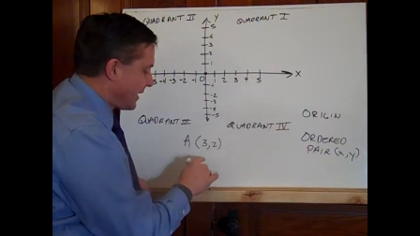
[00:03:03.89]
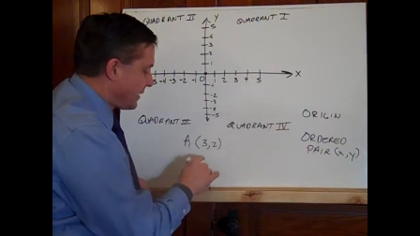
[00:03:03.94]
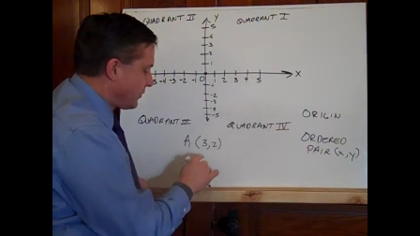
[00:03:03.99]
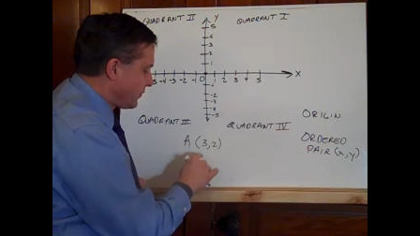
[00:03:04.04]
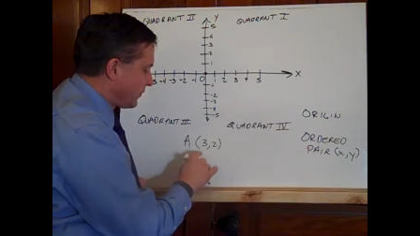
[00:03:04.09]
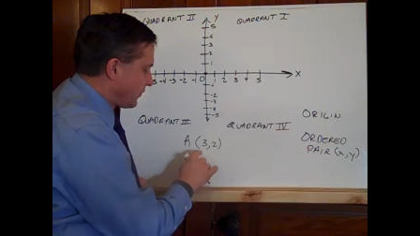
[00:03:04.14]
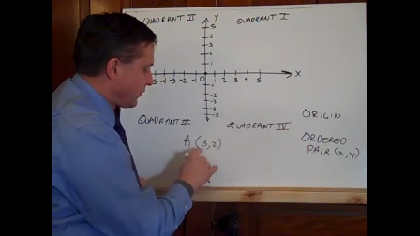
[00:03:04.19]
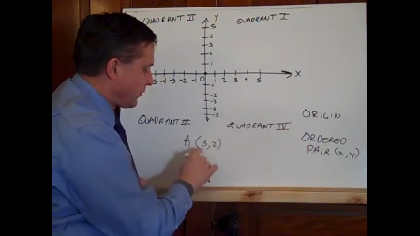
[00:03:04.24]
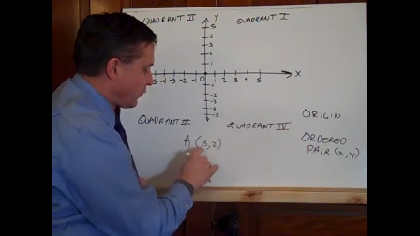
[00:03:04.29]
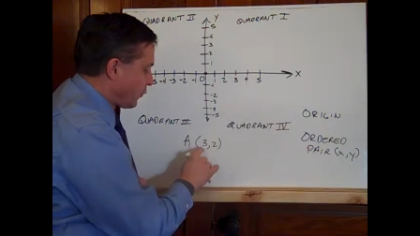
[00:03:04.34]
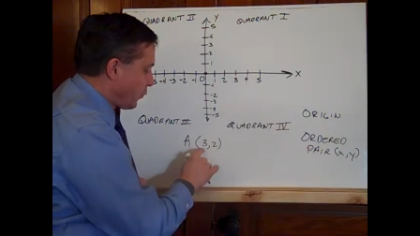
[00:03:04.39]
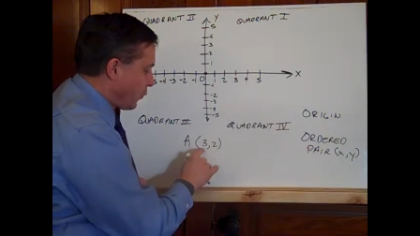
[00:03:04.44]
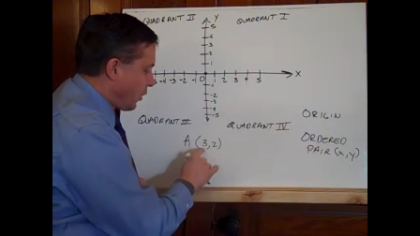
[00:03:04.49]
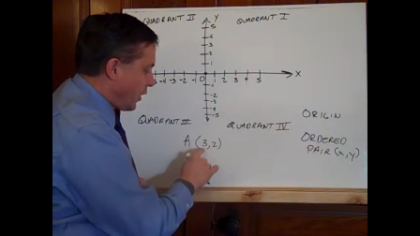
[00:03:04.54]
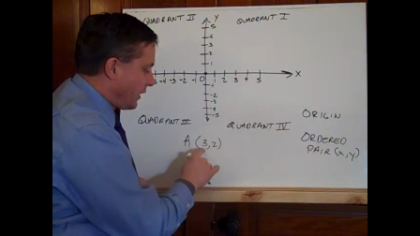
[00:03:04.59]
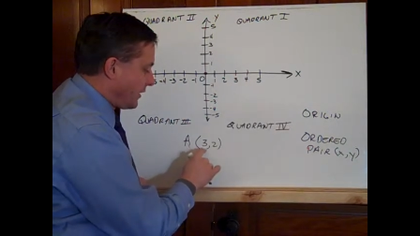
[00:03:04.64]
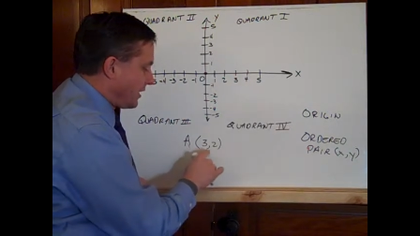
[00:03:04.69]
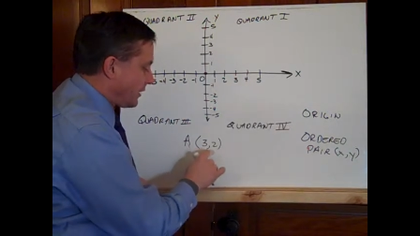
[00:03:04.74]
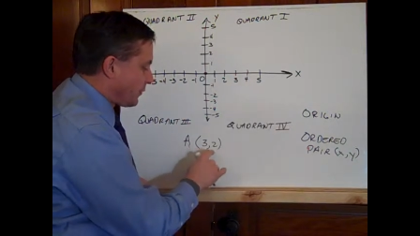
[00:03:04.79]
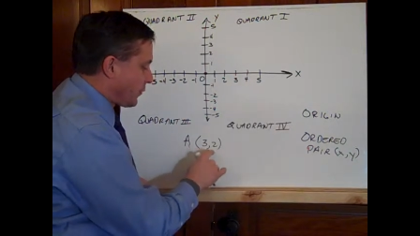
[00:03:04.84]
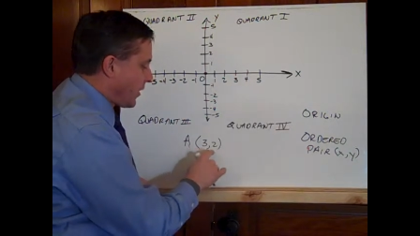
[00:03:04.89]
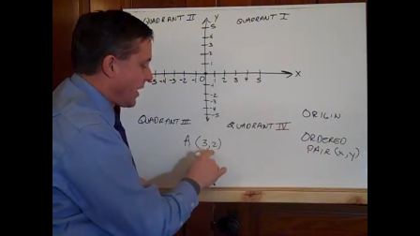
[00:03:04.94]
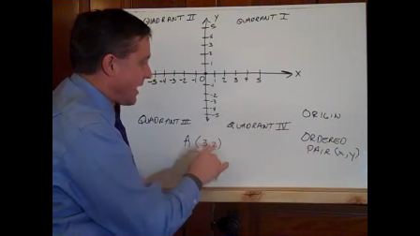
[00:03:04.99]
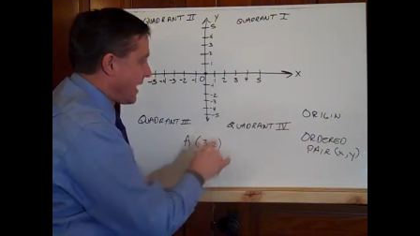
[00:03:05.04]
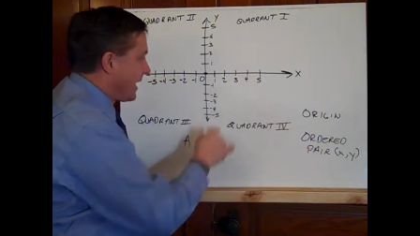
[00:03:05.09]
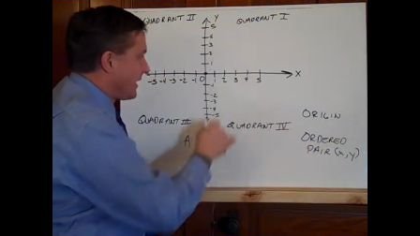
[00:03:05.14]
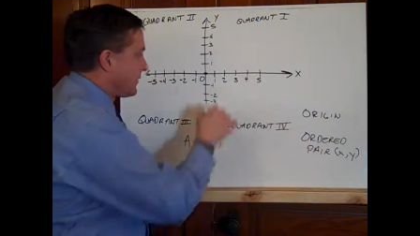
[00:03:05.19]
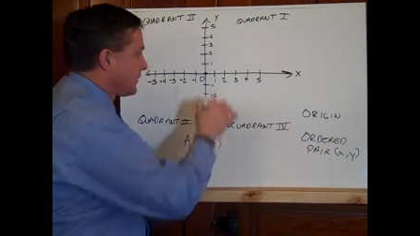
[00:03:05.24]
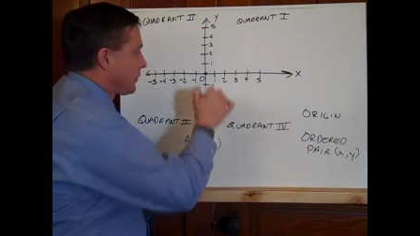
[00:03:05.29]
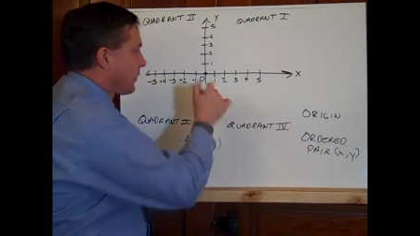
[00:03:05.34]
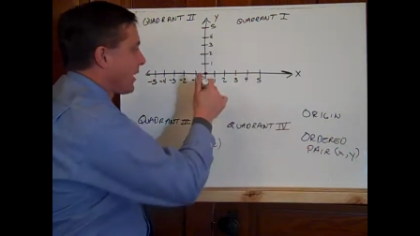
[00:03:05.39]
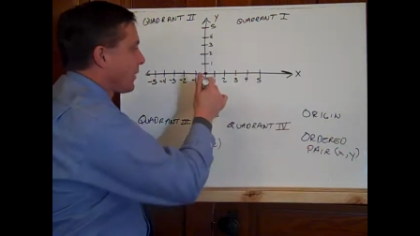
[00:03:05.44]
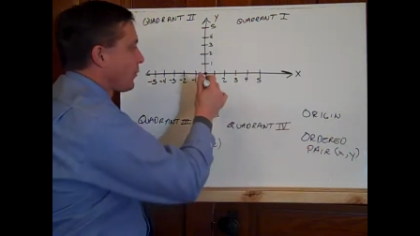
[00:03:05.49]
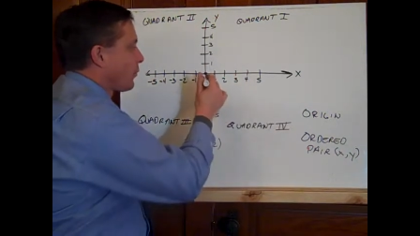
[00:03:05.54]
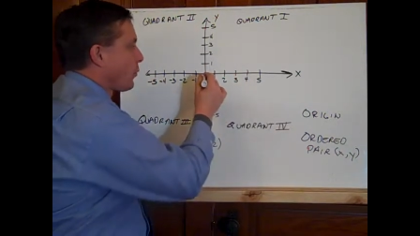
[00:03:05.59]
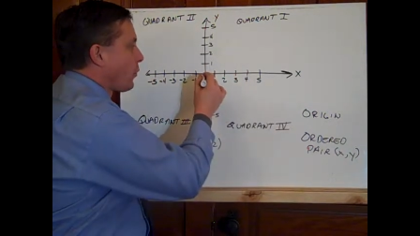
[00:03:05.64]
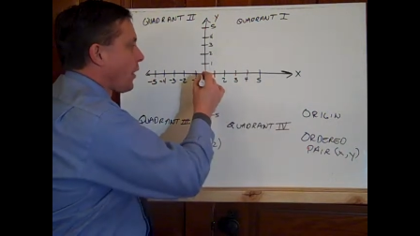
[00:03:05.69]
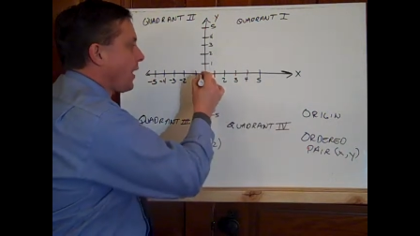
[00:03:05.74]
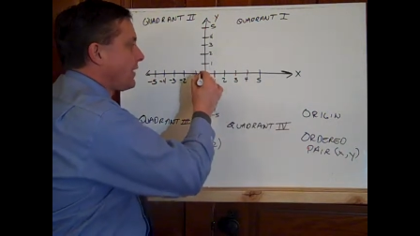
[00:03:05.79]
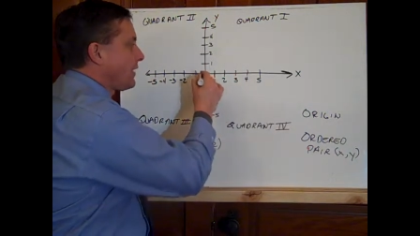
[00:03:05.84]
I use run and rise. So I
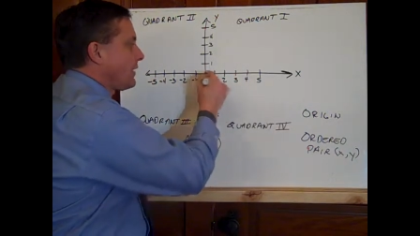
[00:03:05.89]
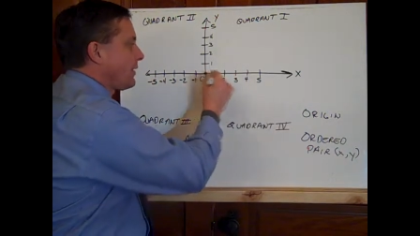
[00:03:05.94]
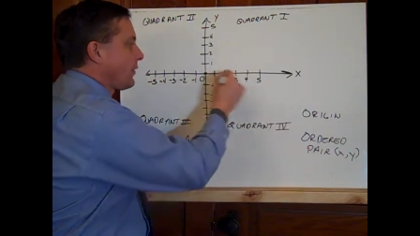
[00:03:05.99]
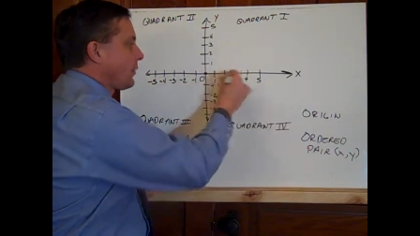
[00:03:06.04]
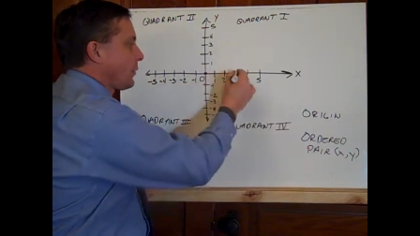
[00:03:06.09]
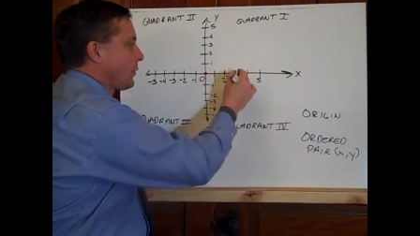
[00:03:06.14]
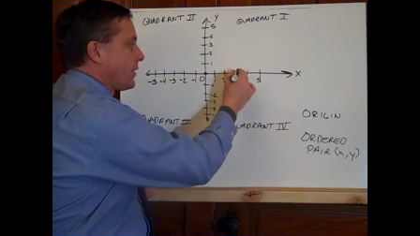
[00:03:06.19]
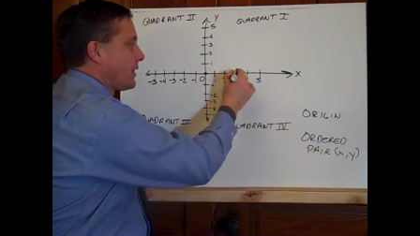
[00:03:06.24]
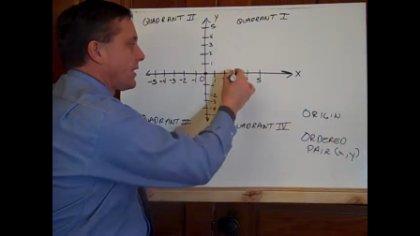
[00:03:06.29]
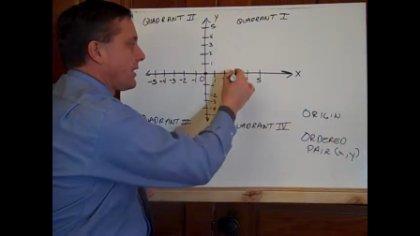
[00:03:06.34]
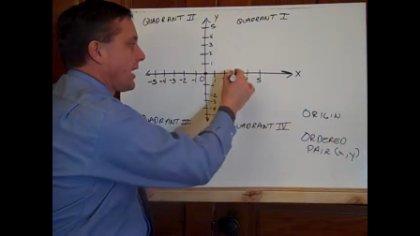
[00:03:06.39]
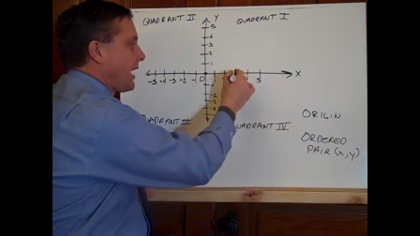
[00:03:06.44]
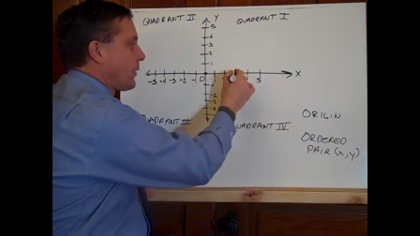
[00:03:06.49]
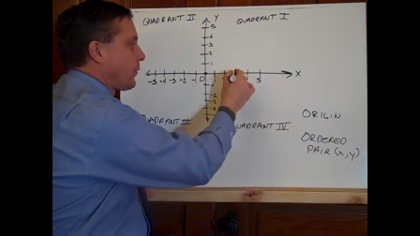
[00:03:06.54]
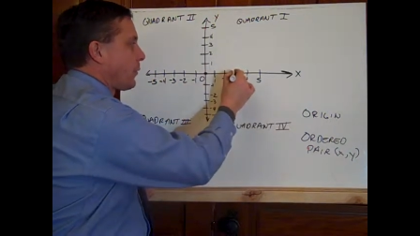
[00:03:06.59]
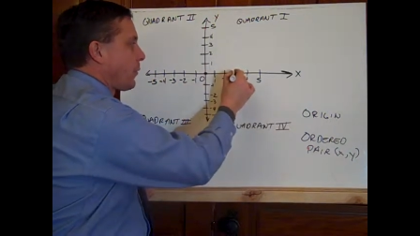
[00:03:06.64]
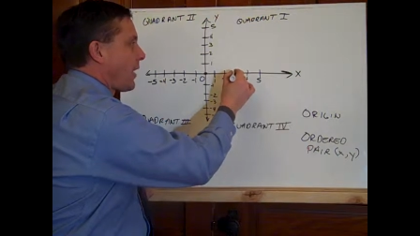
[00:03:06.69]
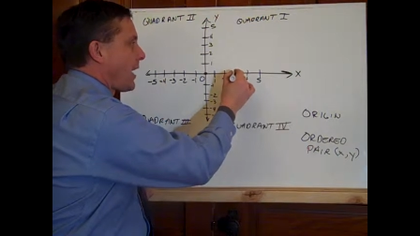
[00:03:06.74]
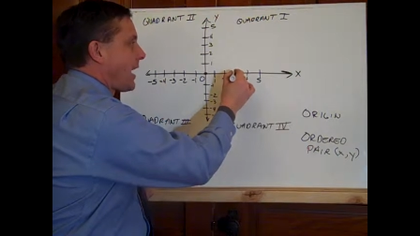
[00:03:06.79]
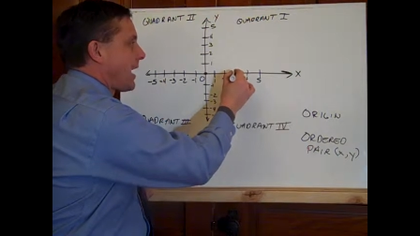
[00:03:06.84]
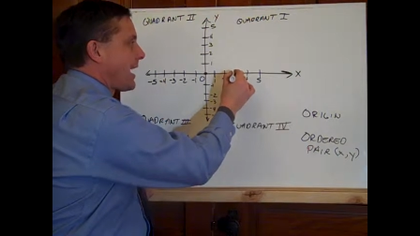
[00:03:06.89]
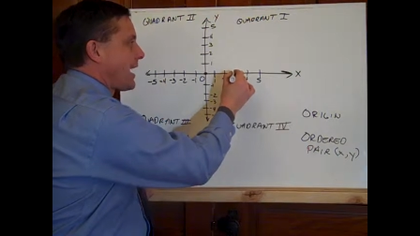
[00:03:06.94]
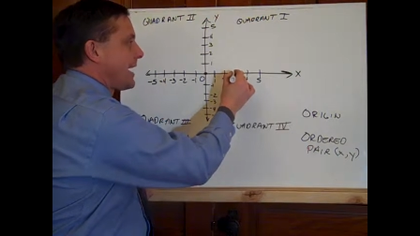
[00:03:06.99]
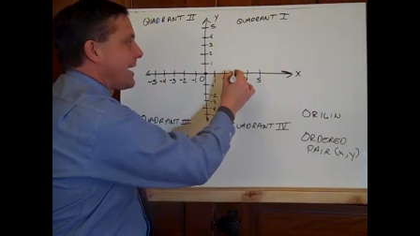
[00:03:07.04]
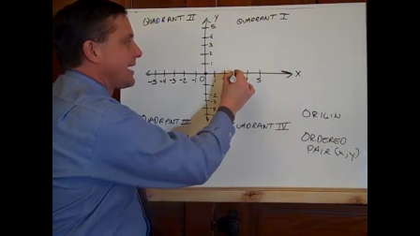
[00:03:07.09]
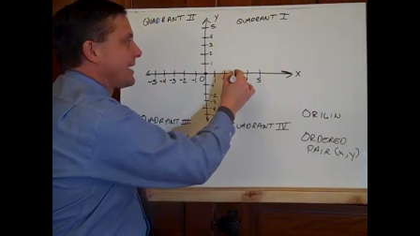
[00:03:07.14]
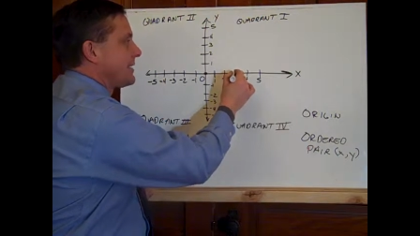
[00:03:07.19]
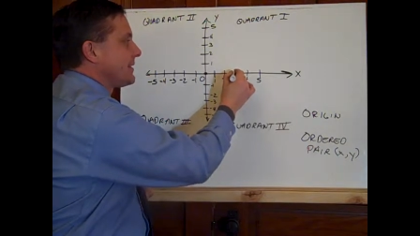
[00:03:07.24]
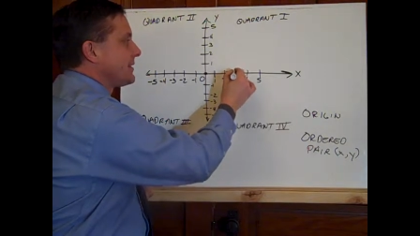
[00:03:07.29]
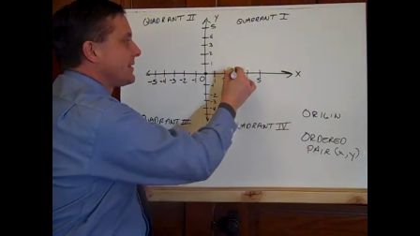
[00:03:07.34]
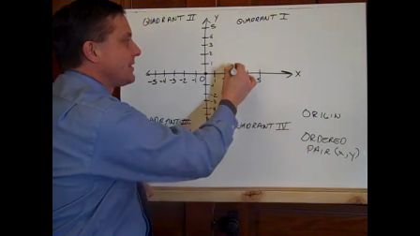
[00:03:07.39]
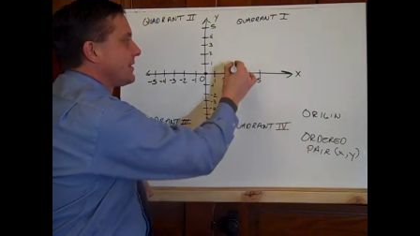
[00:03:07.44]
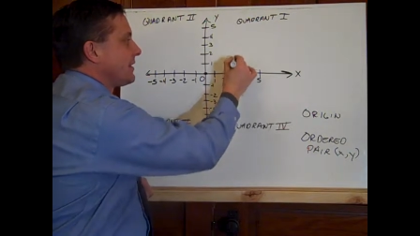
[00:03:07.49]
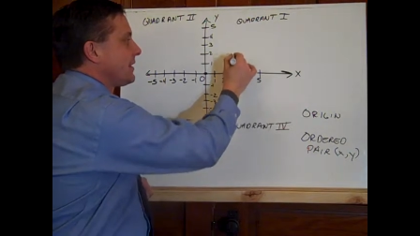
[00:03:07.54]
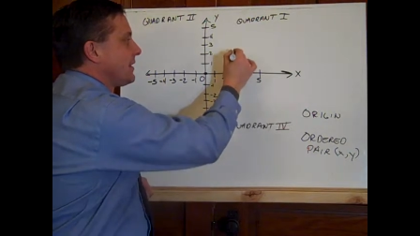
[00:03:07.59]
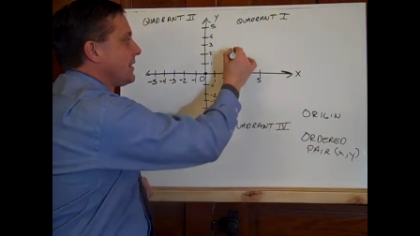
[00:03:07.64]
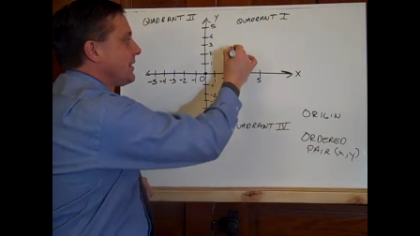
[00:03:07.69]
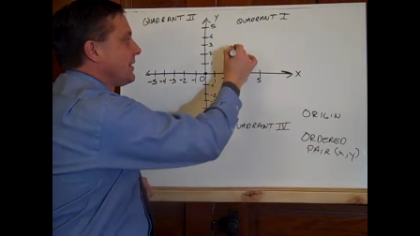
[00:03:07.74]
run to 3 and I rise